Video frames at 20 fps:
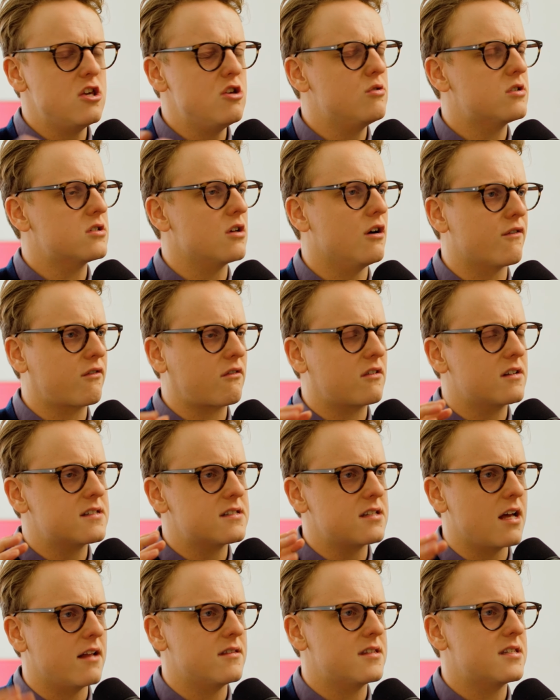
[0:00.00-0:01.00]
use of
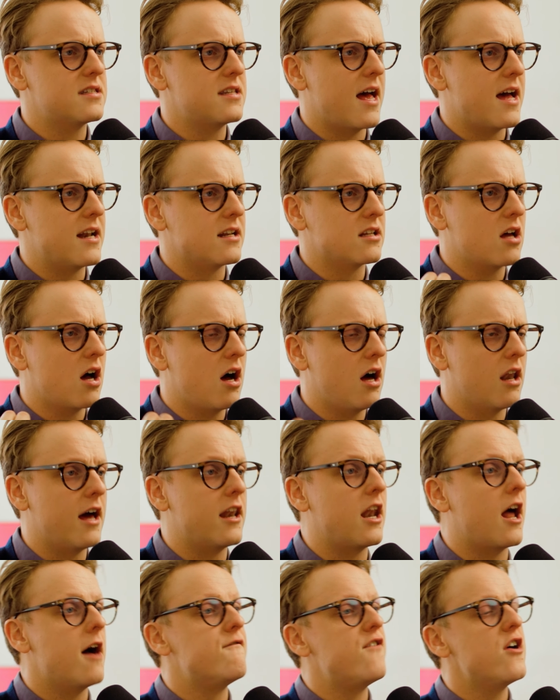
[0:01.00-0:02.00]
sunset and colour,
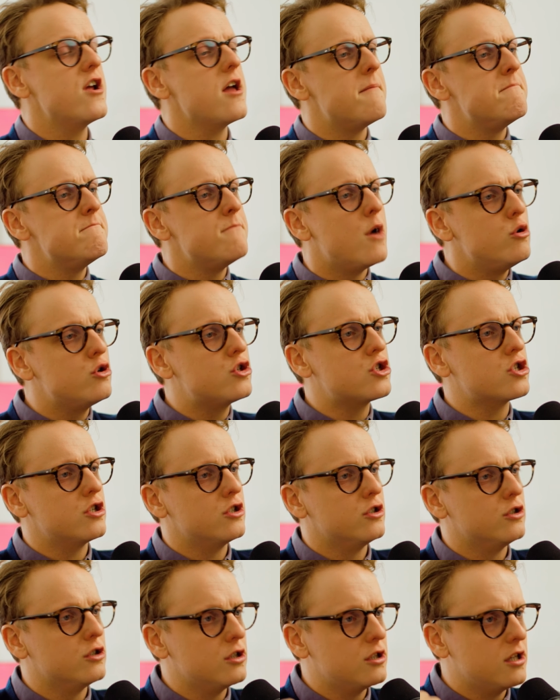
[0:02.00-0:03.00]
and like very
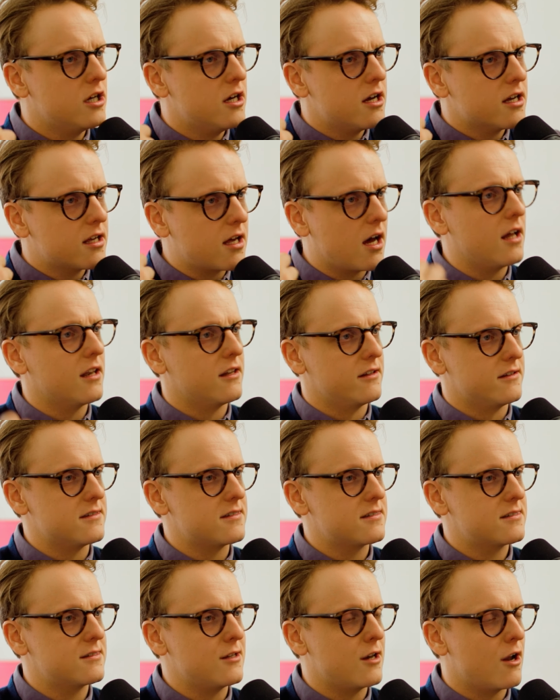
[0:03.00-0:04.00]
emotional
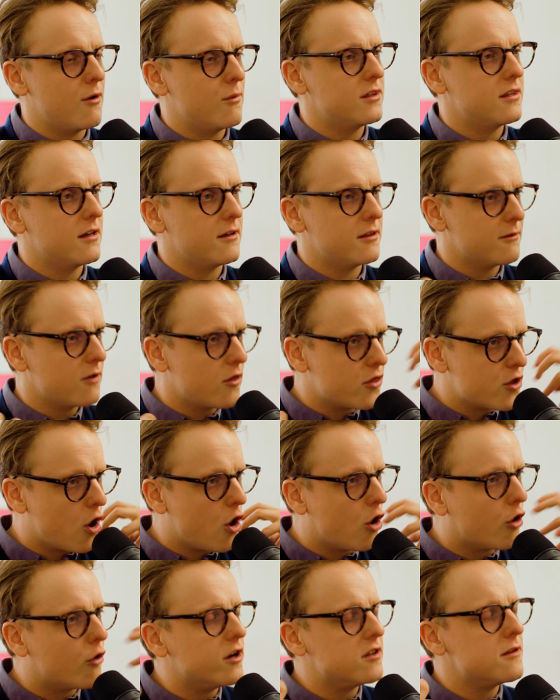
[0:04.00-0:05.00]
colours. You know, with
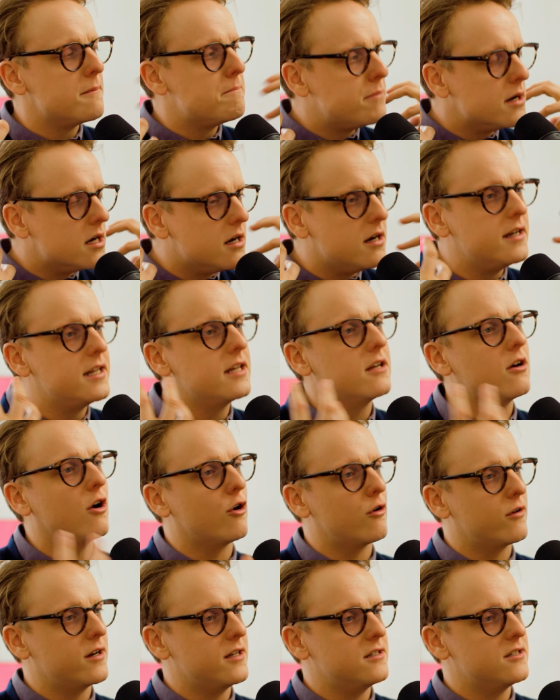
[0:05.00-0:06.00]
the burning
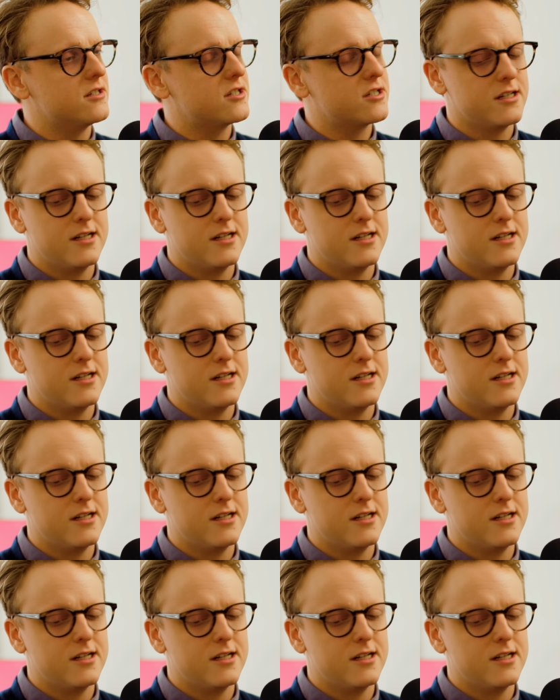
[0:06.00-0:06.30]
orange.